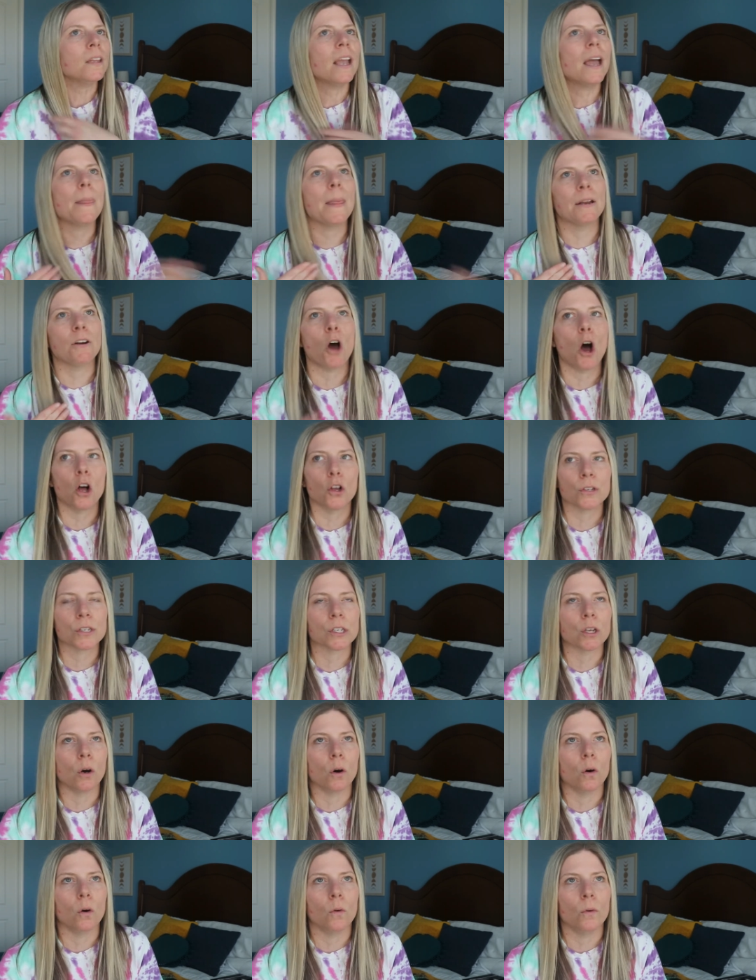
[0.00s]
and then
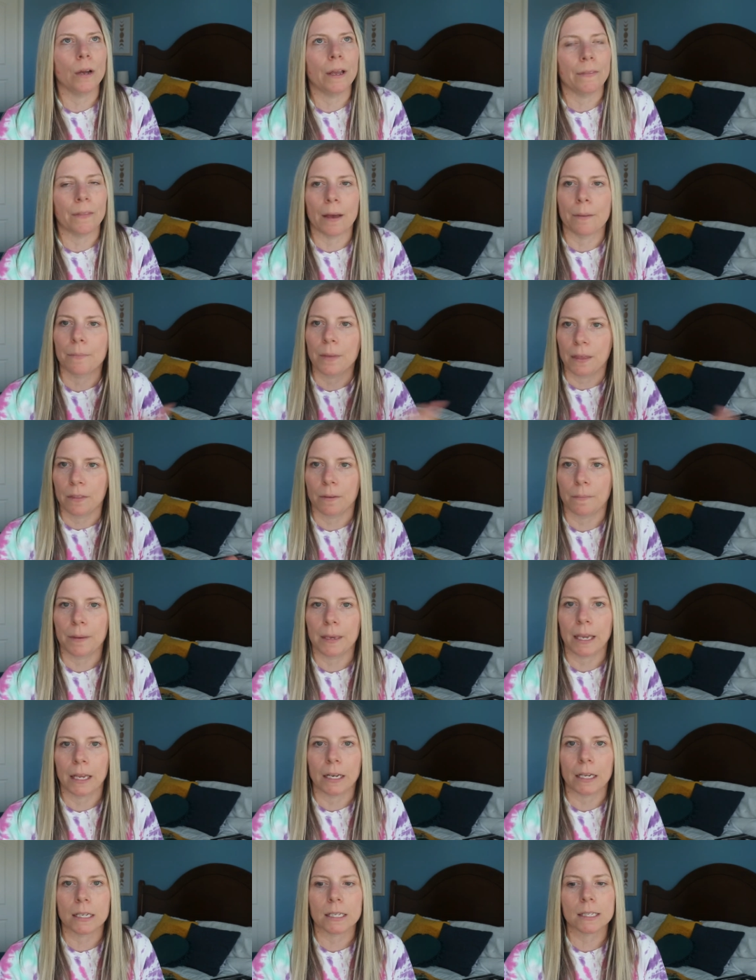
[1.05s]
also in the in the
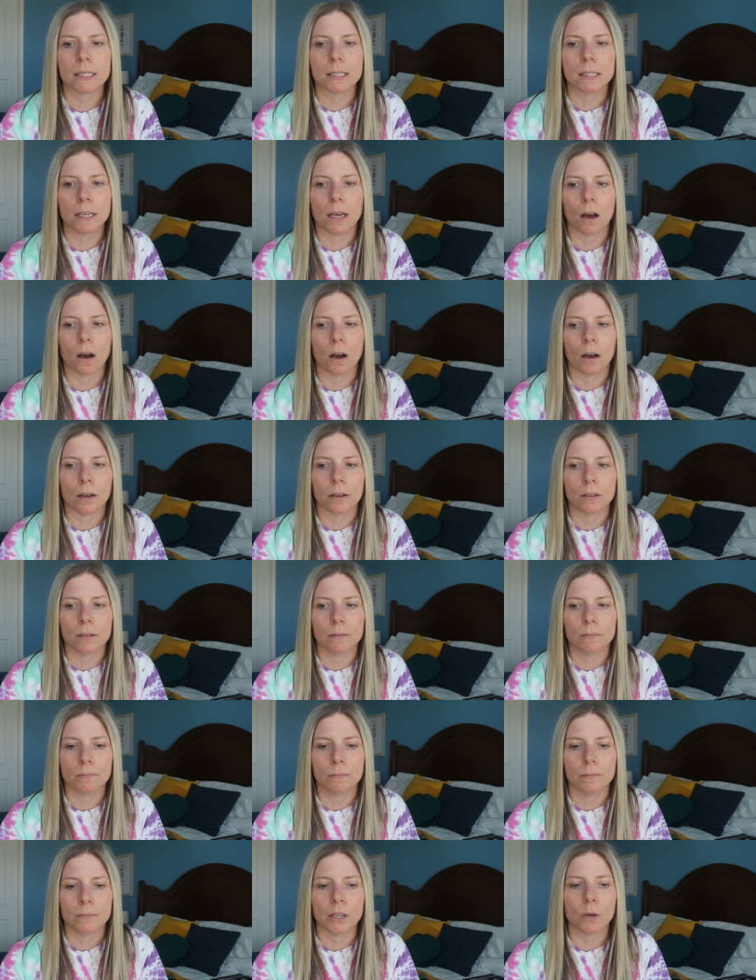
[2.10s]
beginning, uh,
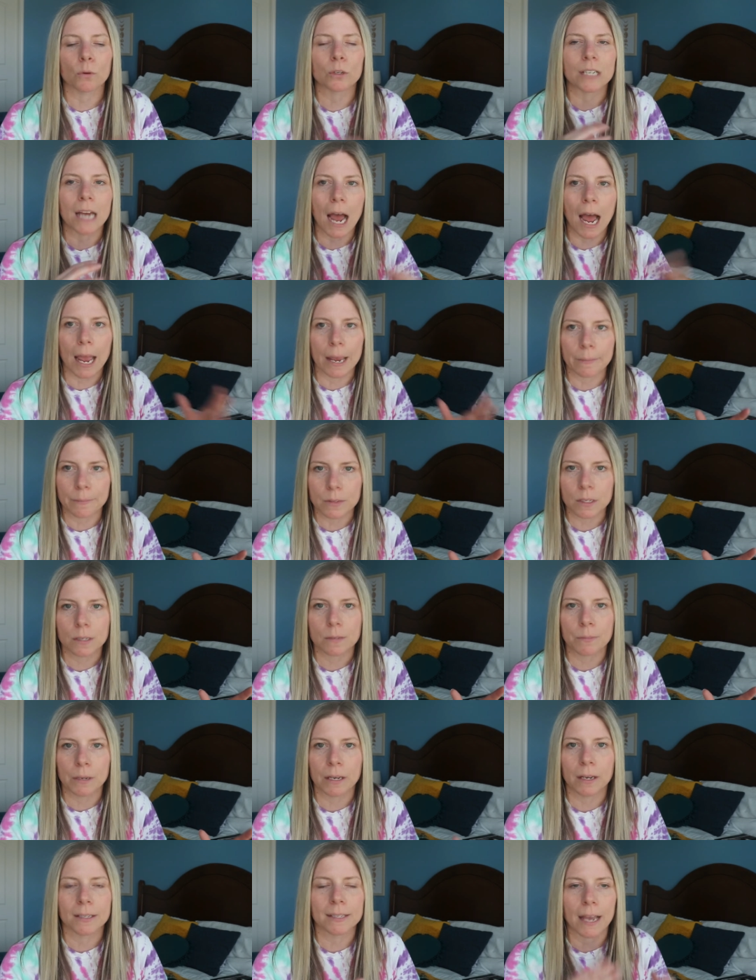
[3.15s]
there were times
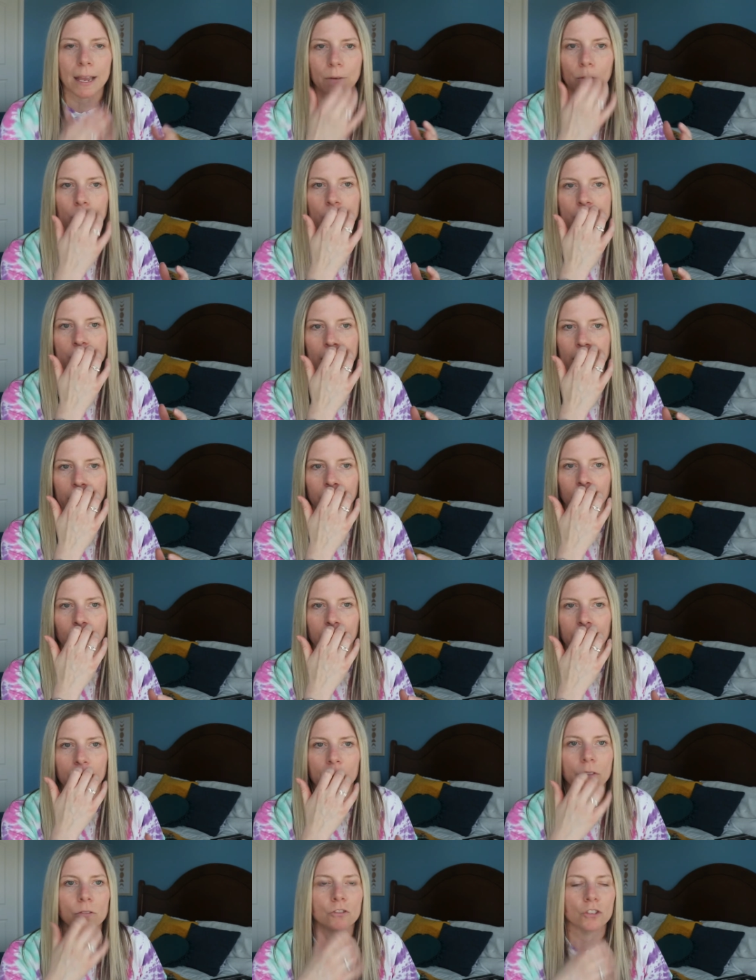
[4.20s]
because I was in
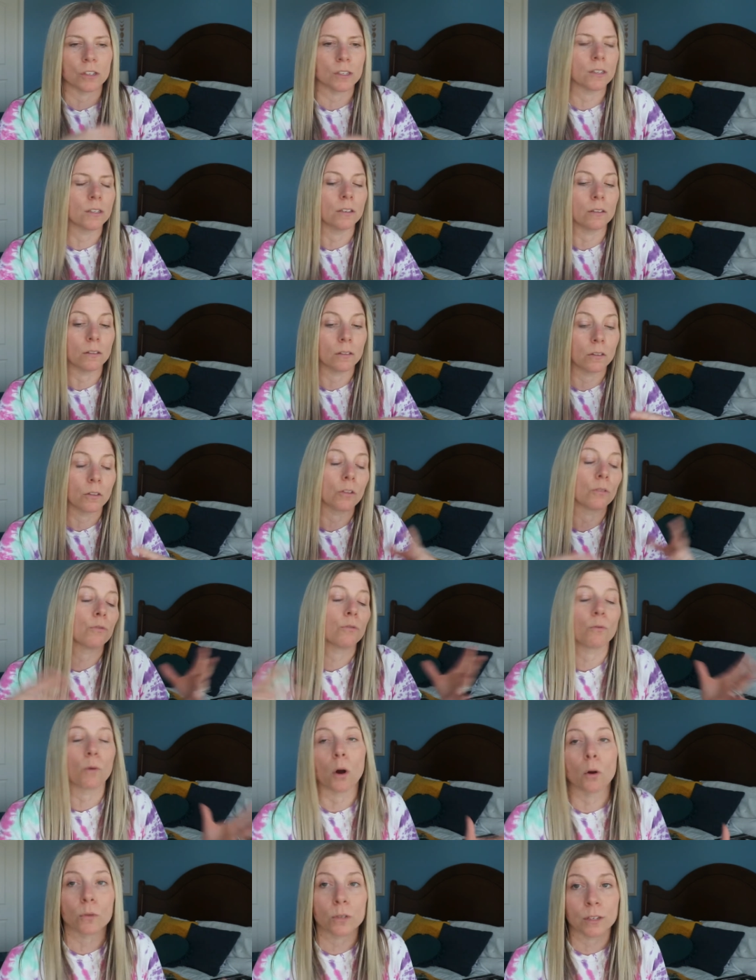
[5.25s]
like just the, the
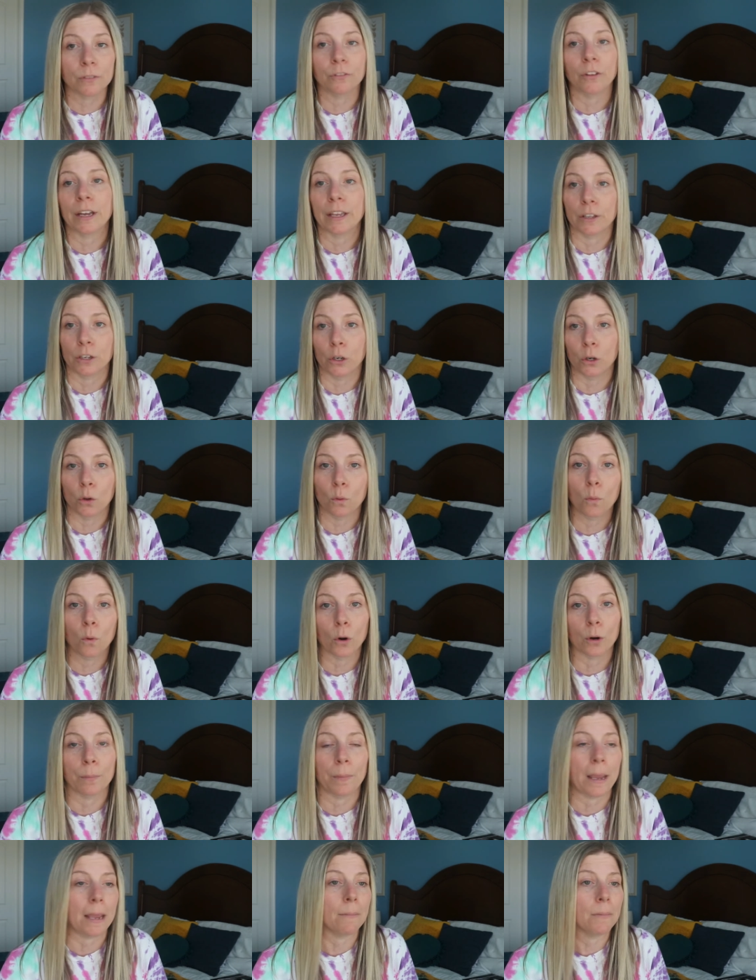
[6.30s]
throes of like
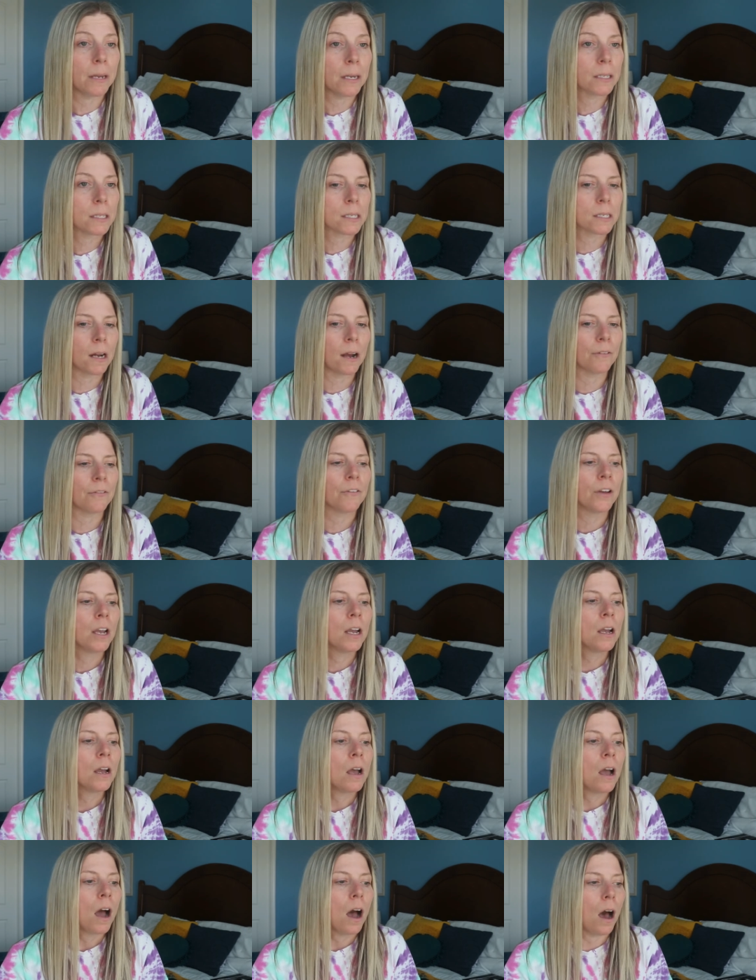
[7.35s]
newborn baby and stuff.
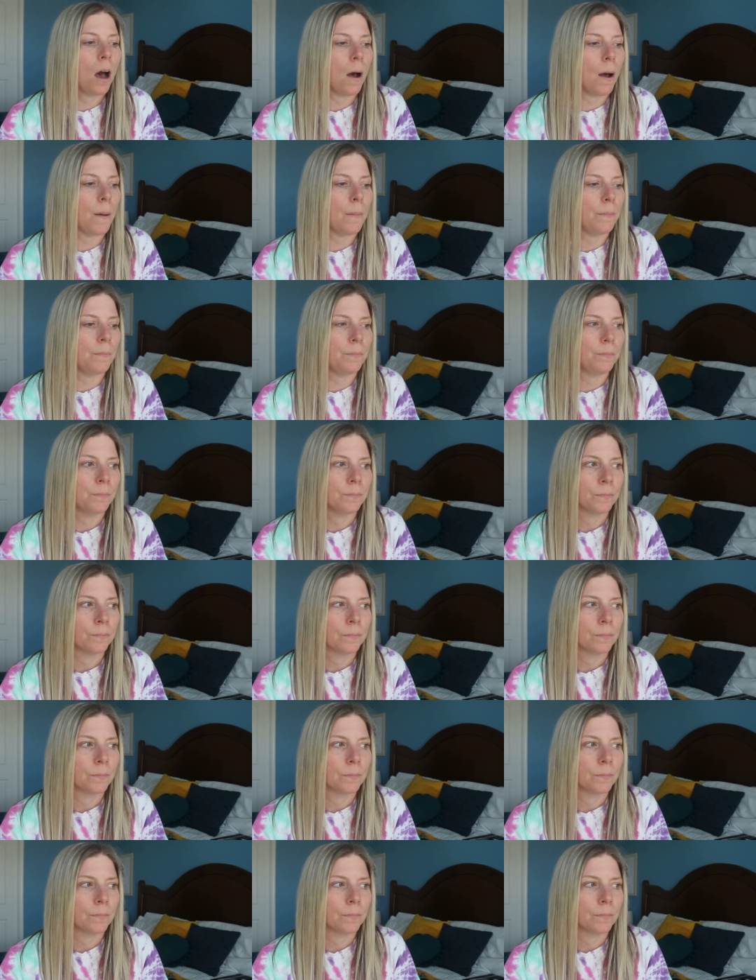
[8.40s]
Um,